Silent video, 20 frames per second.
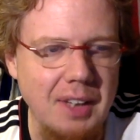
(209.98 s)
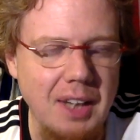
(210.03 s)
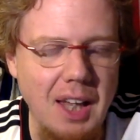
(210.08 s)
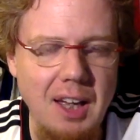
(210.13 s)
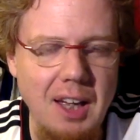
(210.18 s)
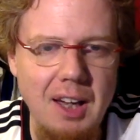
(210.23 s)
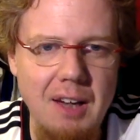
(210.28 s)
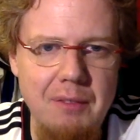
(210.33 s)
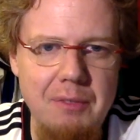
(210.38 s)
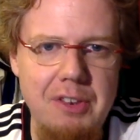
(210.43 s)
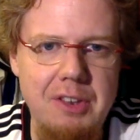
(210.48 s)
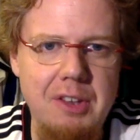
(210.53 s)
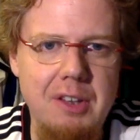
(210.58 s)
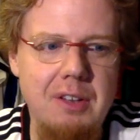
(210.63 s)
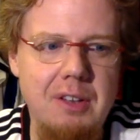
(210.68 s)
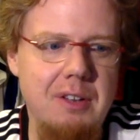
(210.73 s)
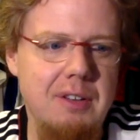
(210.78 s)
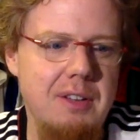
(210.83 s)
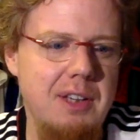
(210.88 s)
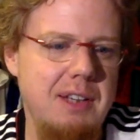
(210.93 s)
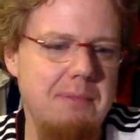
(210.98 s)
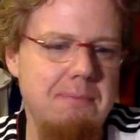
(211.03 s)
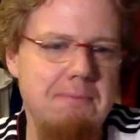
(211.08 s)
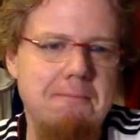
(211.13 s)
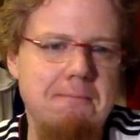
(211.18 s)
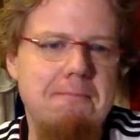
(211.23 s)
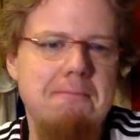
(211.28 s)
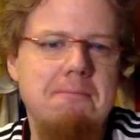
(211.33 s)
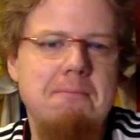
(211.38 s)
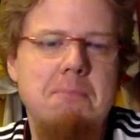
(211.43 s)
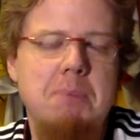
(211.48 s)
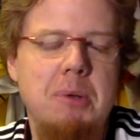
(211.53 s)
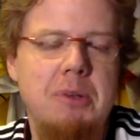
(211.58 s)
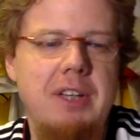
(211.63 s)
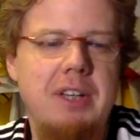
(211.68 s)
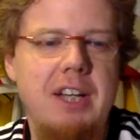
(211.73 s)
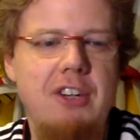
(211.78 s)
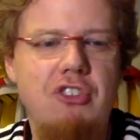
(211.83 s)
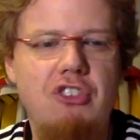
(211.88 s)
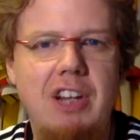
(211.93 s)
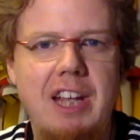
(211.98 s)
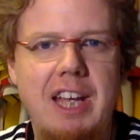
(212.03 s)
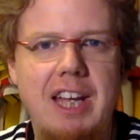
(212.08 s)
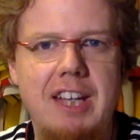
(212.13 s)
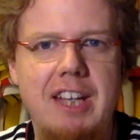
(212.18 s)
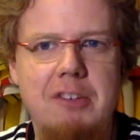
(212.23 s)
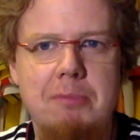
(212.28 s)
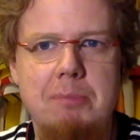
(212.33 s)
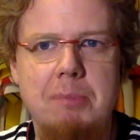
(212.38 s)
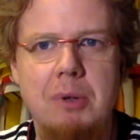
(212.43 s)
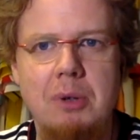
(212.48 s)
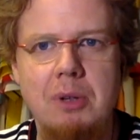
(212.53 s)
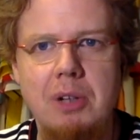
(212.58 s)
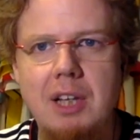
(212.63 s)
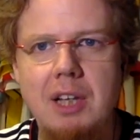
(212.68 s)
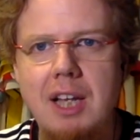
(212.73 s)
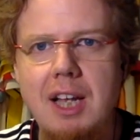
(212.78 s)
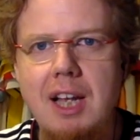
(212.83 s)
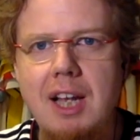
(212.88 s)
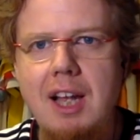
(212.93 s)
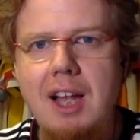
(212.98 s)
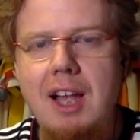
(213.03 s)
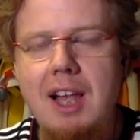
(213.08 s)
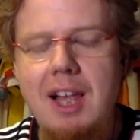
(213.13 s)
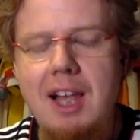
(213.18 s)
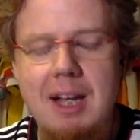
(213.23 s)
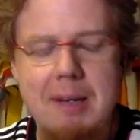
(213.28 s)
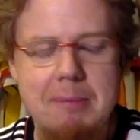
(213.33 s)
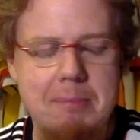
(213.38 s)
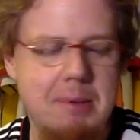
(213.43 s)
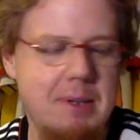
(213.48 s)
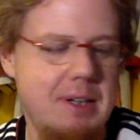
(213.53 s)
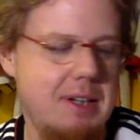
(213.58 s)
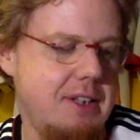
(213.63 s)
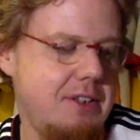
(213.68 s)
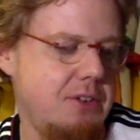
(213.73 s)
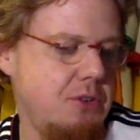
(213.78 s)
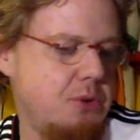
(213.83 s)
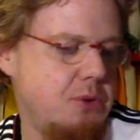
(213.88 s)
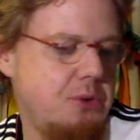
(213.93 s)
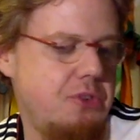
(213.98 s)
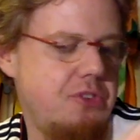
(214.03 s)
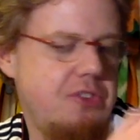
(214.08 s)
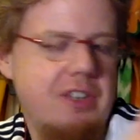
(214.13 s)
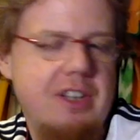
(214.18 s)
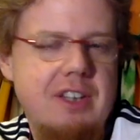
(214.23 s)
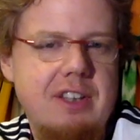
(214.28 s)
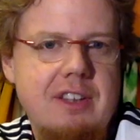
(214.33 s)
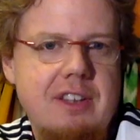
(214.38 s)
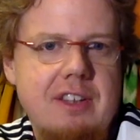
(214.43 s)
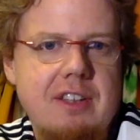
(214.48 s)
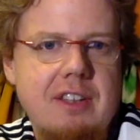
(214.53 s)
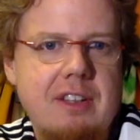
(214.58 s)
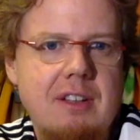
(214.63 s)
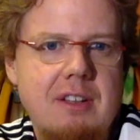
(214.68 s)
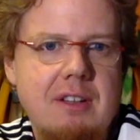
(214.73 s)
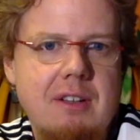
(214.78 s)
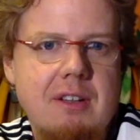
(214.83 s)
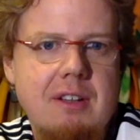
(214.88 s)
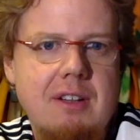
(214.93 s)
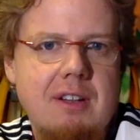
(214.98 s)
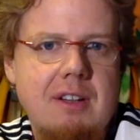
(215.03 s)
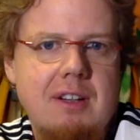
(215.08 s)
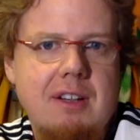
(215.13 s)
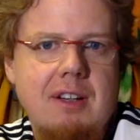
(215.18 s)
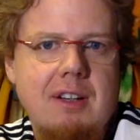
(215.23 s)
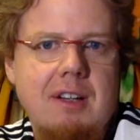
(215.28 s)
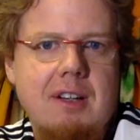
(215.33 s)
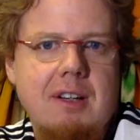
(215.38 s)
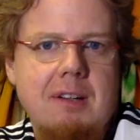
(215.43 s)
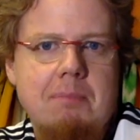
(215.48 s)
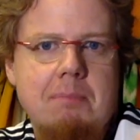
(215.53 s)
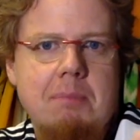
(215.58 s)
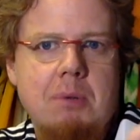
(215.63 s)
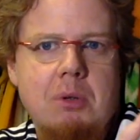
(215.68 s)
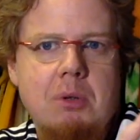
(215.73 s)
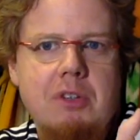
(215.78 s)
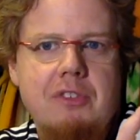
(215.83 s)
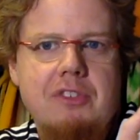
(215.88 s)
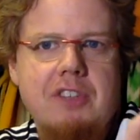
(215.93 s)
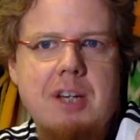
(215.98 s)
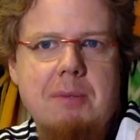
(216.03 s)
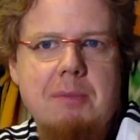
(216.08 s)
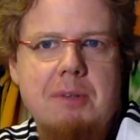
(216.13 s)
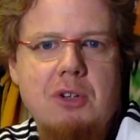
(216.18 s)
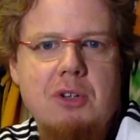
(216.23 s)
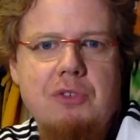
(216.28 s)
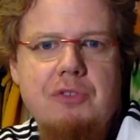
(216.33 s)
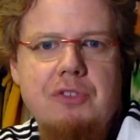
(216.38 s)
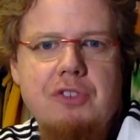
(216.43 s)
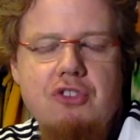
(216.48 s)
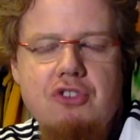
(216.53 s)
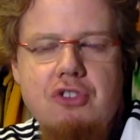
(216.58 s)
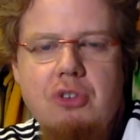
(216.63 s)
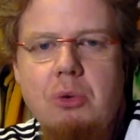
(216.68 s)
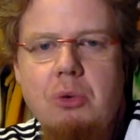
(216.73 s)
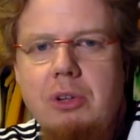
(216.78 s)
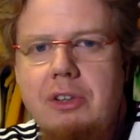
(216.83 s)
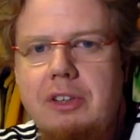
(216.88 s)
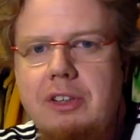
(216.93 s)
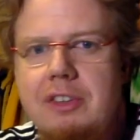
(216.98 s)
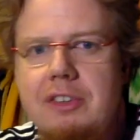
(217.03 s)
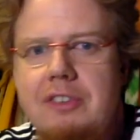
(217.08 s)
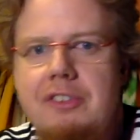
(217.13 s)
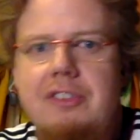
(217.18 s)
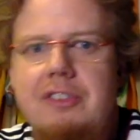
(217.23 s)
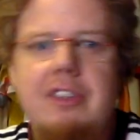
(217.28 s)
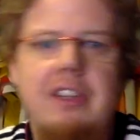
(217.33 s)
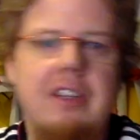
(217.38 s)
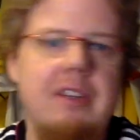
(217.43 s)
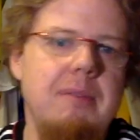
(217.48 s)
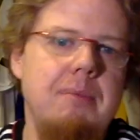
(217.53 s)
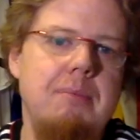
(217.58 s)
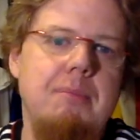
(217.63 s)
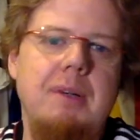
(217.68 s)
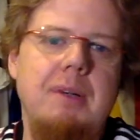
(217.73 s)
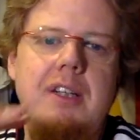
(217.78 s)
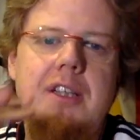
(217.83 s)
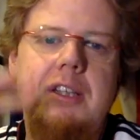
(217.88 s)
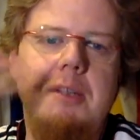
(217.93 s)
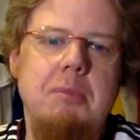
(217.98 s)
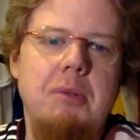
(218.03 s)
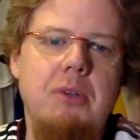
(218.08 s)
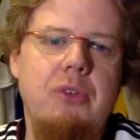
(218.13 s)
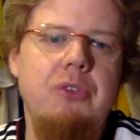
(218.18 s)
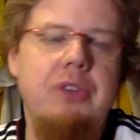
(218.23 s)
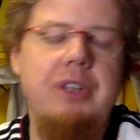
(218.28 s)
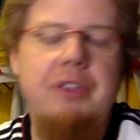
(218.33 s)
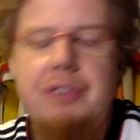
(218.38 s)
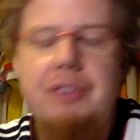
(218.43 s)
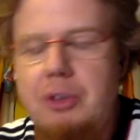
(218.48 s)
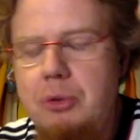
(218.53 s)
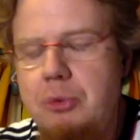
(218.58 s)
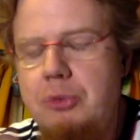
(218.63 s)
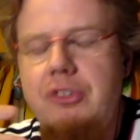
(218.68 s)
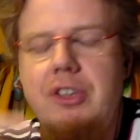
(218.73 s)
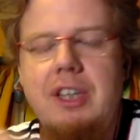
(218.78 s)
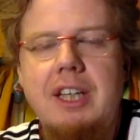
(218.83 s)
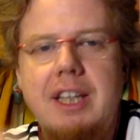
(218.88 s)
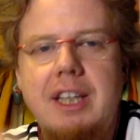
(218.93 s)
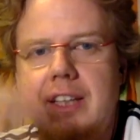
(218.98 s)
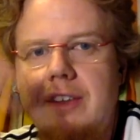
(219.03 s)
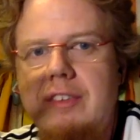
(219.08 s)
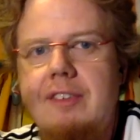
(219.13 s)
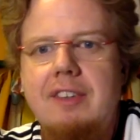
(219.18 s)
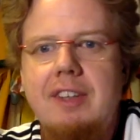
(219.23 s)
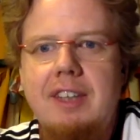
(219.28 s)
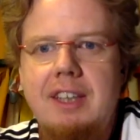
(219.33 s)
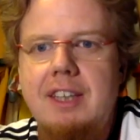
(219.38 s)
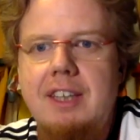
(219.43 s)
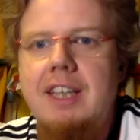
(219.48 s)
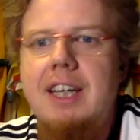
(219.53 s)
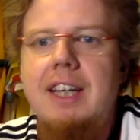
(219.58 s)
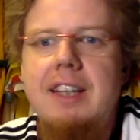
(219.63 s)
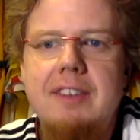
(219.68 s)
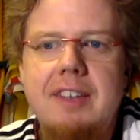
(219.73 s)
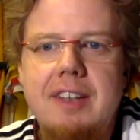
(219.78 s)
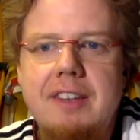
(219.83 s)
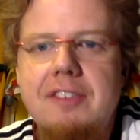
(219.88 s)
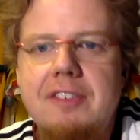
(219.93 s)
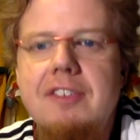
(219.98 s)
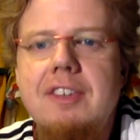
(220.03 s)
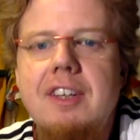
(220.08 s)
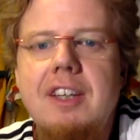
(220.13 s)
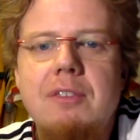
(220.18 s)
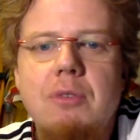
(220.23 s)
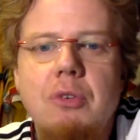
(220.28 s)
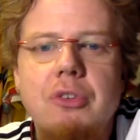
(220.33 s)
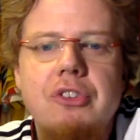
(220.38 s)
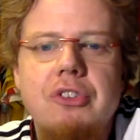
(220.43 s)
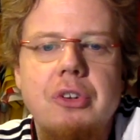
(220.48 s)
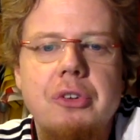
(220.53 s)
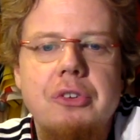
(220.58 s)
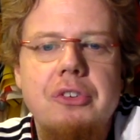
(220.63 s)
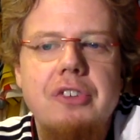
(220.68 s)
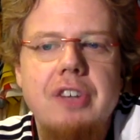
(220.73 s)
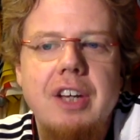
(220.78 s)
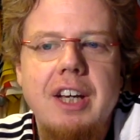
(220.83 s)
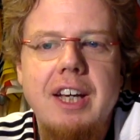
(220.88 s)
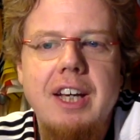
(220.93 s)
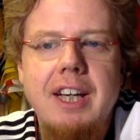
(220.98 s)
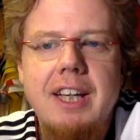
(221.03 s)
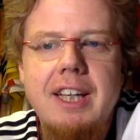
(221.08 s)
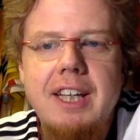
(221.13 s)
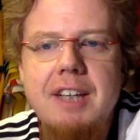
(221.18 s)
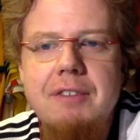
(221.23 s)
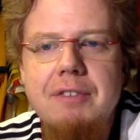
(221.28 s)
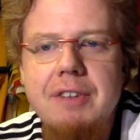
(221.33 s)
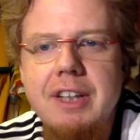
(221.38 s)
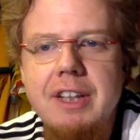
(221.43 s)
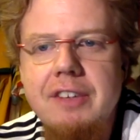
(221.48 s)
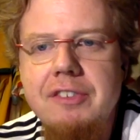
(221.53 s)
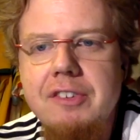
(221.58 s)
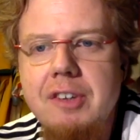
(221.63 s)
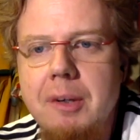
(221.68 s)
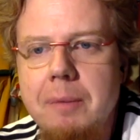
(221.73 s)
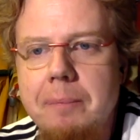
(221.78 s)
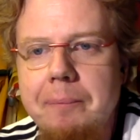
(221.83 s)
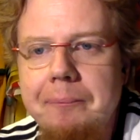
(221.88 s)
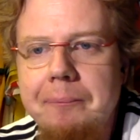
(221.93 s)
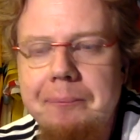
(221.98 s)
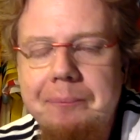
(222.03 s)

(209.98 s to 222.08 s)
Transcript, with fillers: Uh, with a potential handball but you could see that the uh, ball is coming off the shoulders, uh, multiple reviews, and in the end, yes, it was not uh, given as a